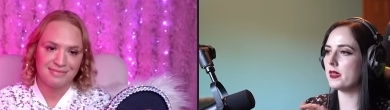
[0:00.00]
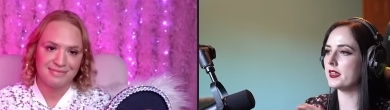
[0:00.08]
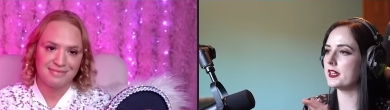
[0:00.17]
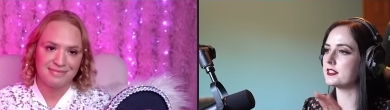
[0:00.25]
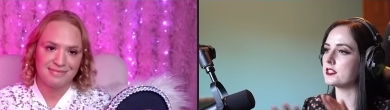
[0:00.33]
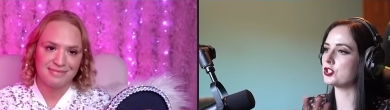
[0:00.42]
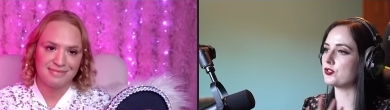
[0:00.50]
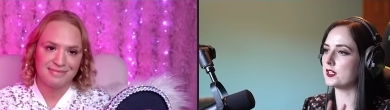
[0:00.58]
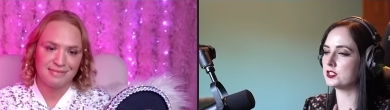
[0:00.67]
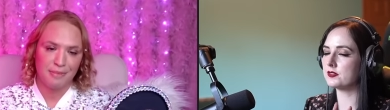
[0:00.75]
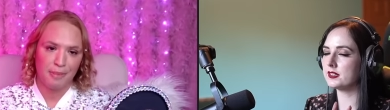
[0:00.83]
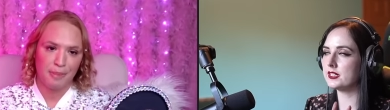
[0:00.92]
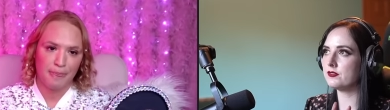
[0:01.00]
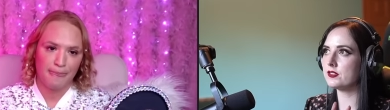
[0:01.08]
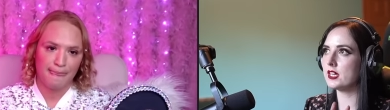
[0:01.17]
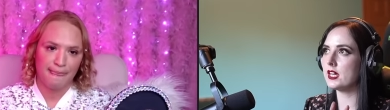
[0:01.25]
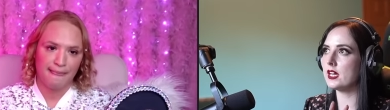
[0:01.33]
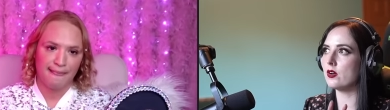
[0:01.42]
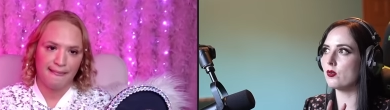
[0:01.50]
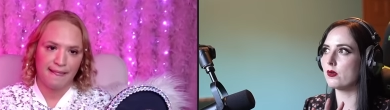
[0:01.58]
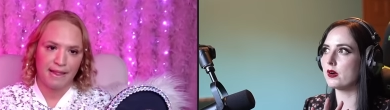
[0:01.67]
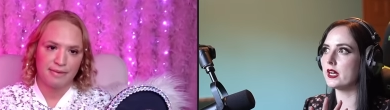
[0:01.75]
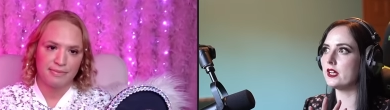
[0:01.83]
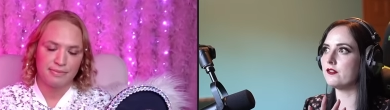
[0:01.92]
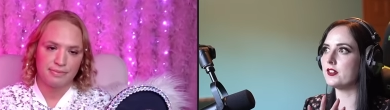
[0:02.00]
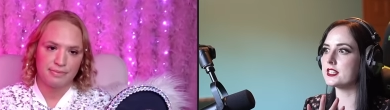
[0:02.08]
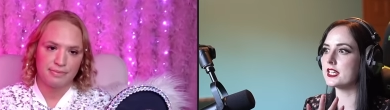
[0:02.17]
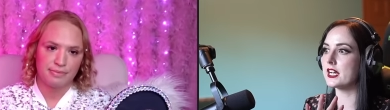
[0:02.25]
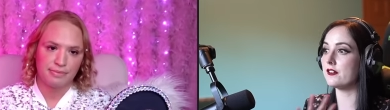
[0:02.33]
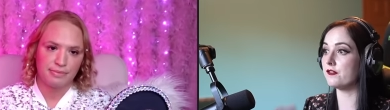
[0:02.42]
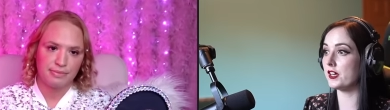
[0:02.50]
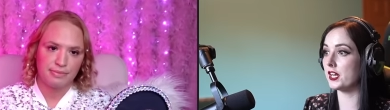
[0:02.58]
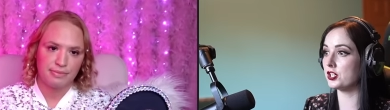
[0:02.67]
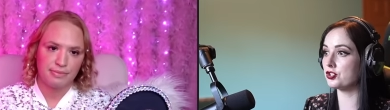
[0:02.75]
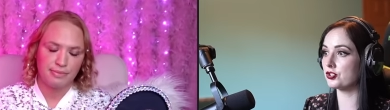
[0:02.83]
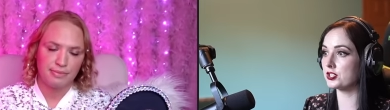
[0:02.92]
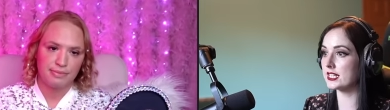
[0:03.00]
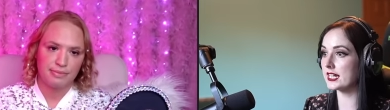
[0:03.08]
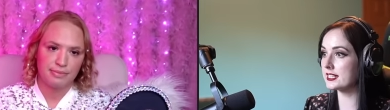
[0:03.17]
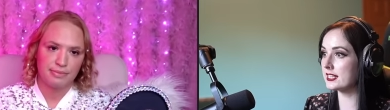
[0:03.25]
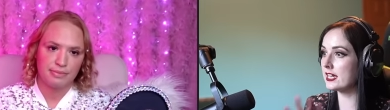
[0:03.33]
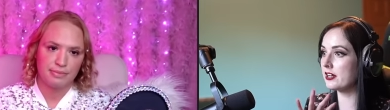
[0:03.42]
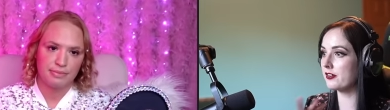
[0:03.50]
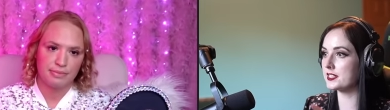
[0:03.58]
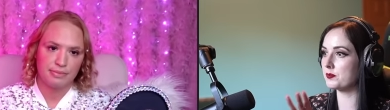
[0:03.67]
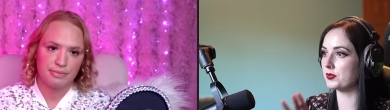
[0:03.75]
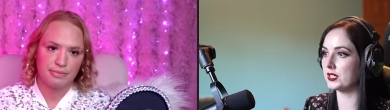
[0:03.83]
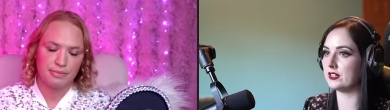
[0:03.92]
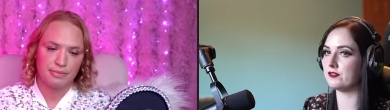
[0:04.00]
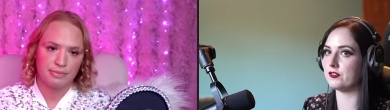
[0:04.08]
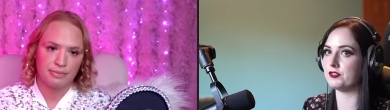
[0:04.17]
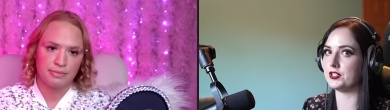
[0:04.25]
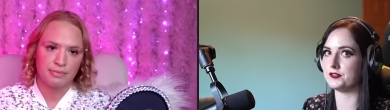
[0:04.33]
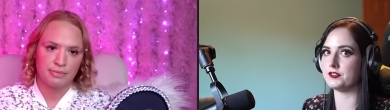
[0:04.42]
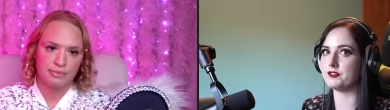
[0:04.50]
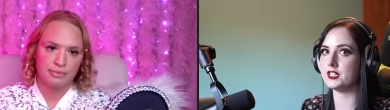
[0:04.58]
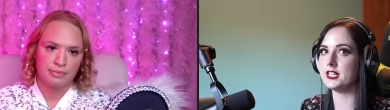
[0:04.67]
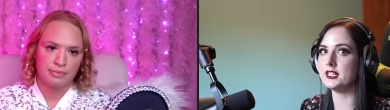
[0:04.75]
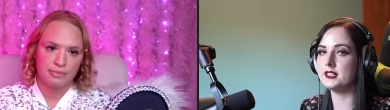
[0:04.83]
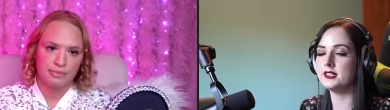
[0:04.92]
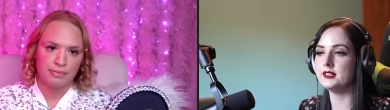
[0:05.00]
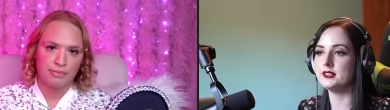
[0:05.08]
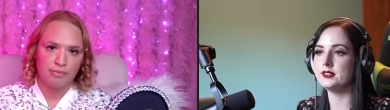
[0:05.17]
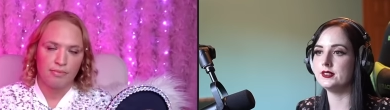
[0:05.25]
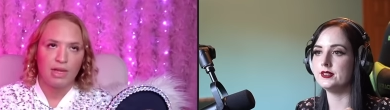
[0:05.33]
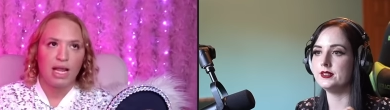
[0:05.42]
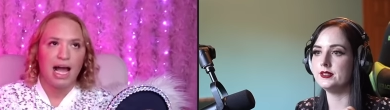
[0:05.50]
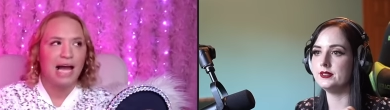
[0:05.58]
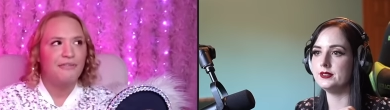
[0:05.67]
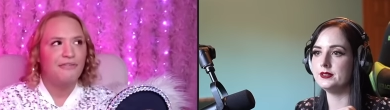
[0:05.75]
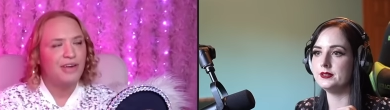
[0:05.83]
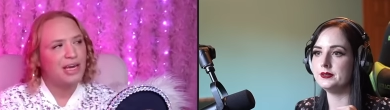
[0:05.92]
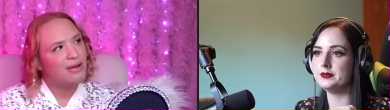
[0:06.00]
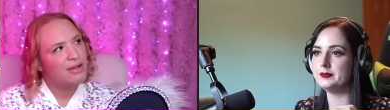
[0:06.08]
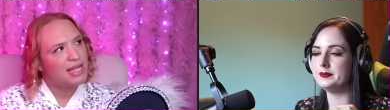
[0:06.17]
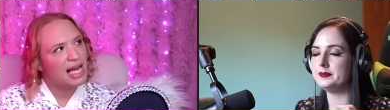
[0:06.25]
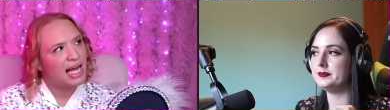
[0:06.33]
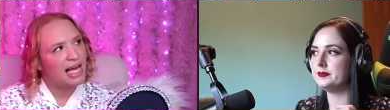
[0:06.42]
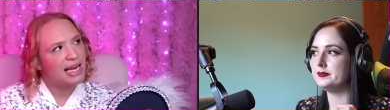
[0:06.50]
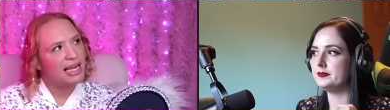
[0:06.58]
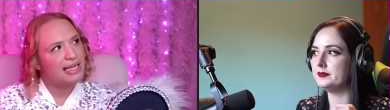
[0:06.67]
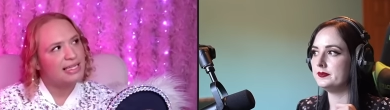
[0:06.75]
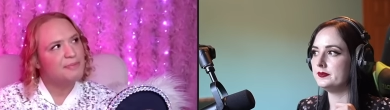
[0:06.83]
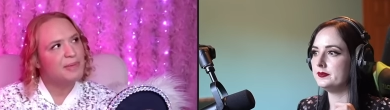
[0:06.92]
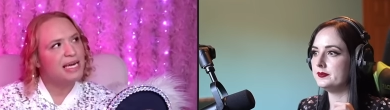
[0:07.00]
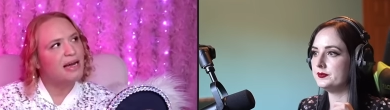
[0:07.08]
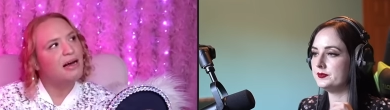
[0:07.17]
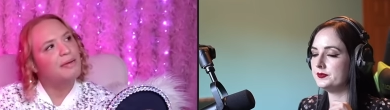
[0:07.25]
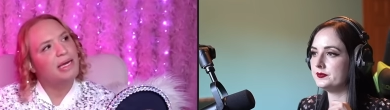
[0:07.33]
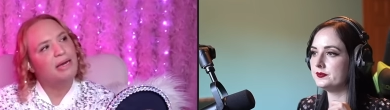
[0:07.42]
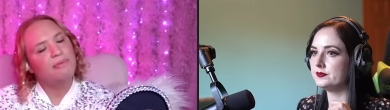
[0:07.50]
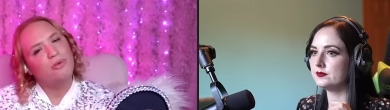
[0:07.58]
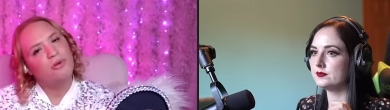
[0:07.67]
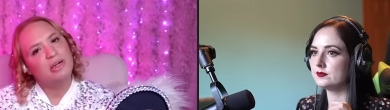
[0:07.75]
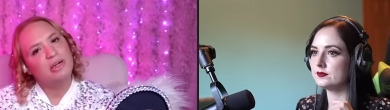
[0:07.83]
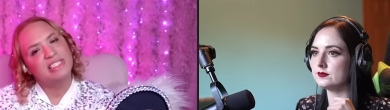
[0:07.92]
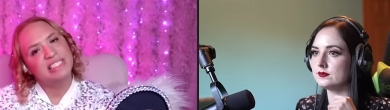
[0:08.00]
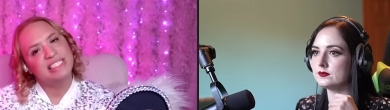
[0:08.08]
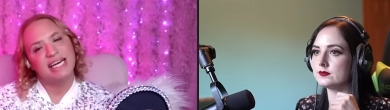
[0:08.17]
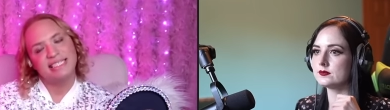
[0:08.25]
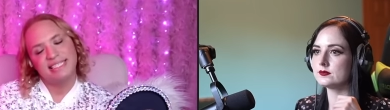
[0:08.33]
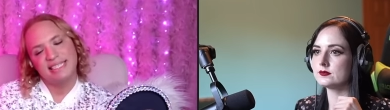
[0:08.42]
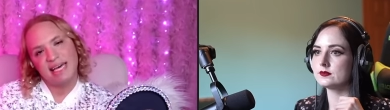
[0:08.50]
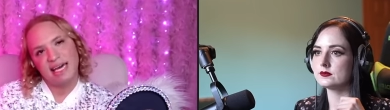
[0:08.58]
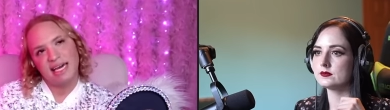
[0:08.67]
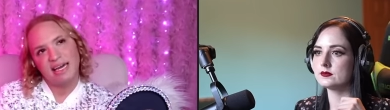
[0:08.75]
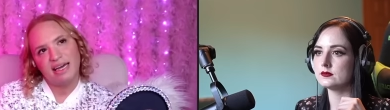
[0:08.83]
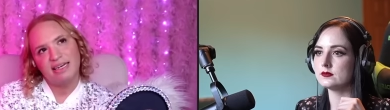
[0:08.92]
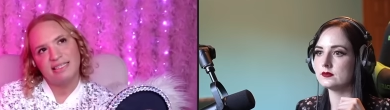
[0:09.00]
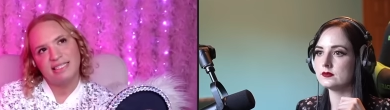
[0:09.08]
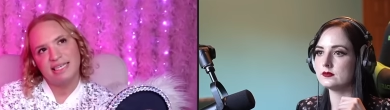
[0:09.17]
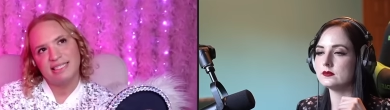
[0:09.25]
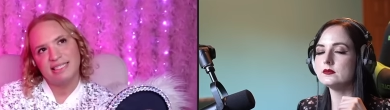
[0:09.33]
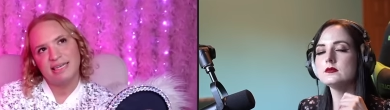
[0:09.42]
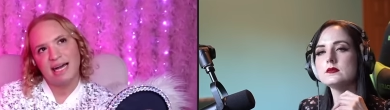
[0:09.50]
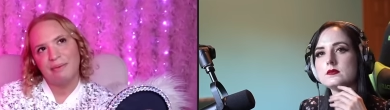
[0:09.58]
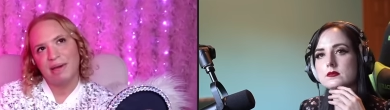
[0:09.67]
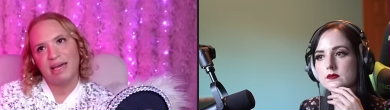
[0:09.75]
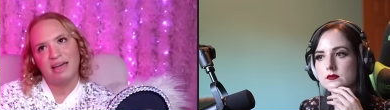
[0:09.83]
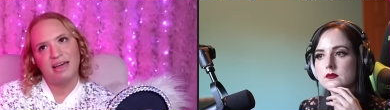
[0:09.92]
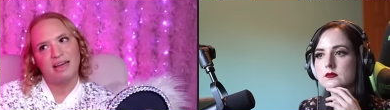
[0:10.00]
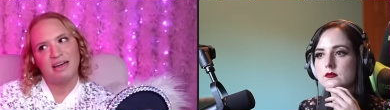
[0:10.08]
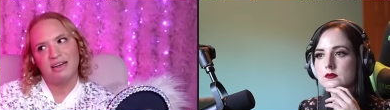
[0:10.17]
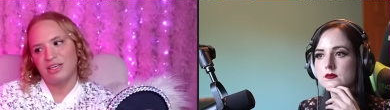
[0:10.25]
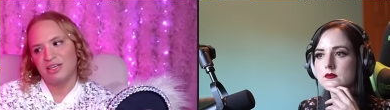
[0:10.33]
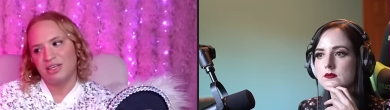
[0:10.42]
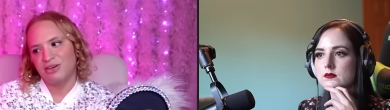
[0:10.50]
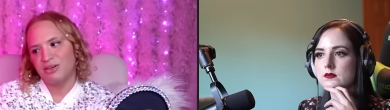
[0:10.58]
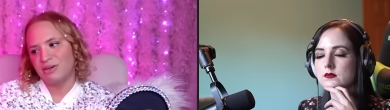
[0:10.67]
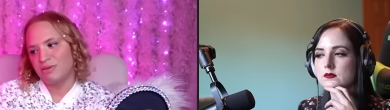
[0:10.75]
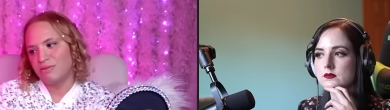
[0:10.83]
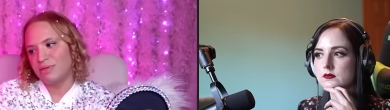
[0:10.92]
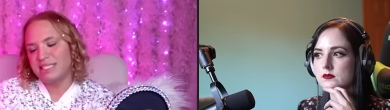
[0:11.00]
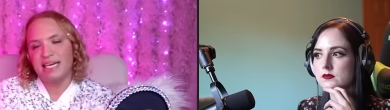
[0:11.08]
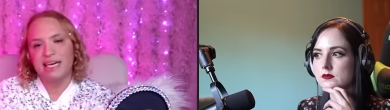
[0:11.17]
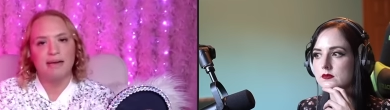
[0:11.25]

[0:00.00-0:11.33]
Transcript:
Speaker 1: that it's a stress relief thing or if it's like a fetish or sex thing or is it pretty 50-50
Speaker 2: i feel that it's becoming more of a sex thing just mm. i mean you're we're seeing it